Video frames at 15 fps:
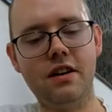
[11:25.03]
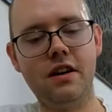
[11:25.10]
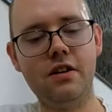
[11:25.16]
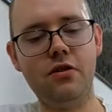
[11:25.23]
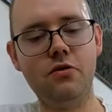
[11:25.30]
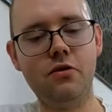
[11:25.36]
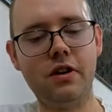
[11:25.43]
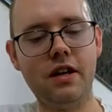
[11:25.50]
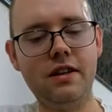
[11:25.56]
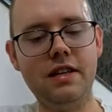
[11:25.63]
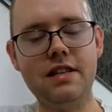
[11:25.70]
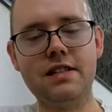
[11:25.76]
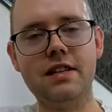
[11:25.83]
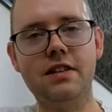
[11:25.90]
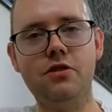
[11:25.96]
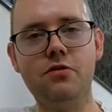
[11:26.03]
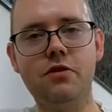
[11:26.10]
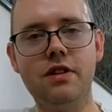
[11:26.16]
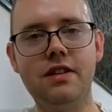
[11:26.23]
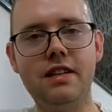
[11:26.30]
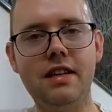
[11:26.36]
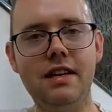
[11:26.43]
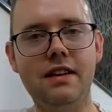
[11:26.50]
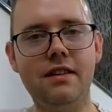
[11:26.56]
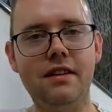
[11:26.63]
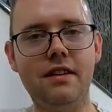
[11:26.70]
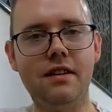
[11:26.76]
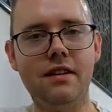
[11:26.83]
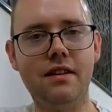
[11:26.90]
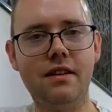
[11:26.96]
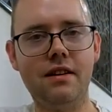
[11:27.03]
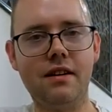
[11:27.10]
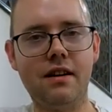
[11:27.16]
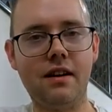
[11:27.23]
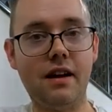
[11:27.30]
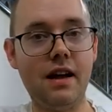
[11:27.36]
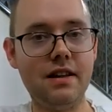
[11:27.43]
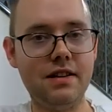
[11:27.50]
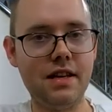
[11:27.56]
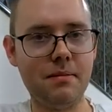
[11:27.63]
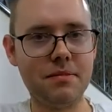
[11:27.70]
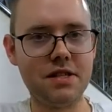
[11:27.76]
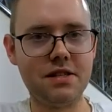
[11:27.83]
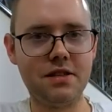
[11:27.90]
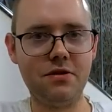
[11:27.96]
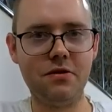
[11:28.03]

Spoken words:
you can easily do it in ATMs,